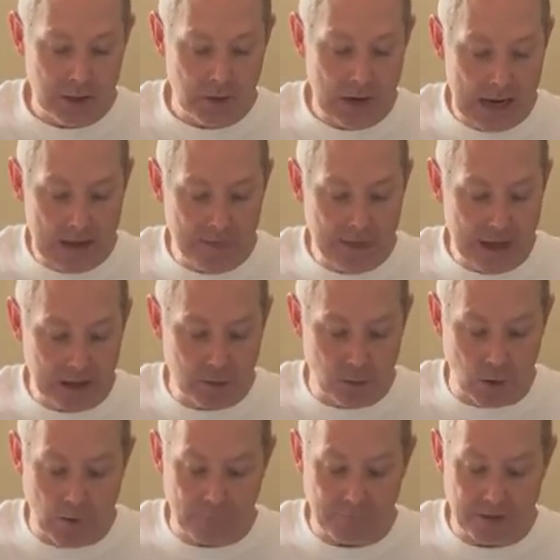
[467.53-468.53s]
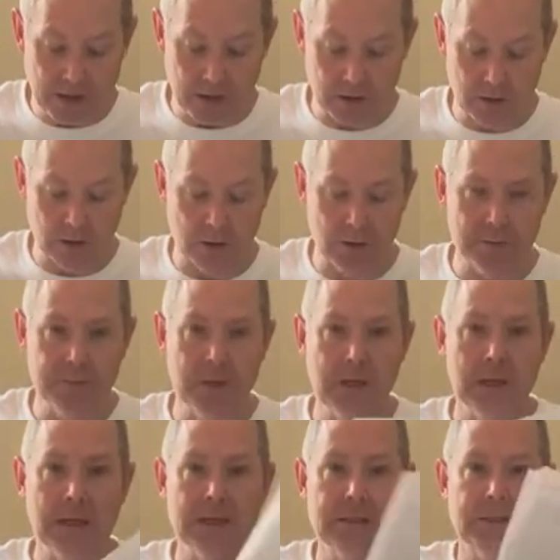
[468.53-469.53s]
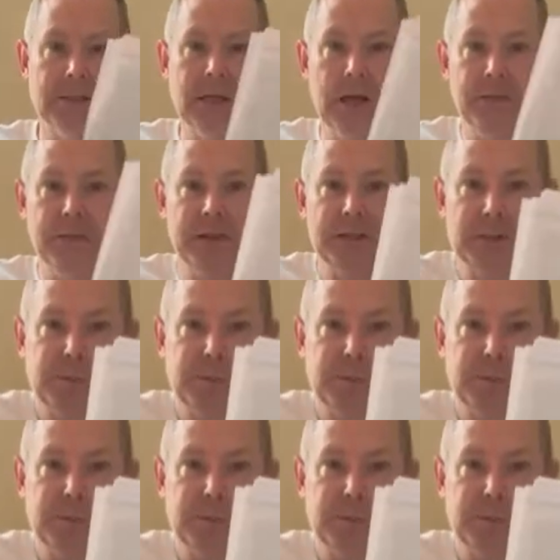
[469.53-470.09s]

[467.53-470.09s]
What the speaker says: You had that growth that occurred. And see on this